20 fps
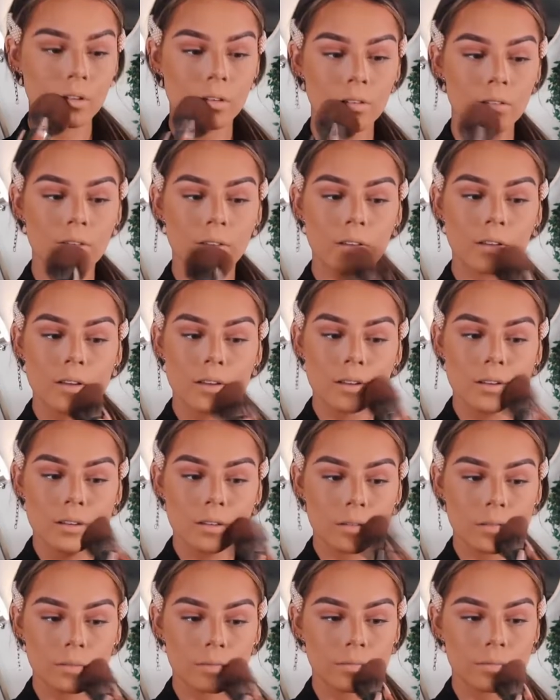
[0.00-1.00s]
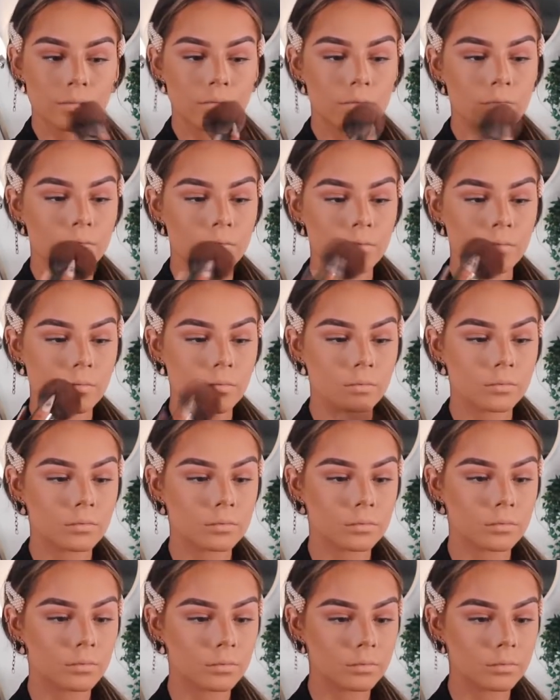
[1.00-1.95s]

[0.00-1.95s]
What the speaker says: Adds another layer to like help it stay on.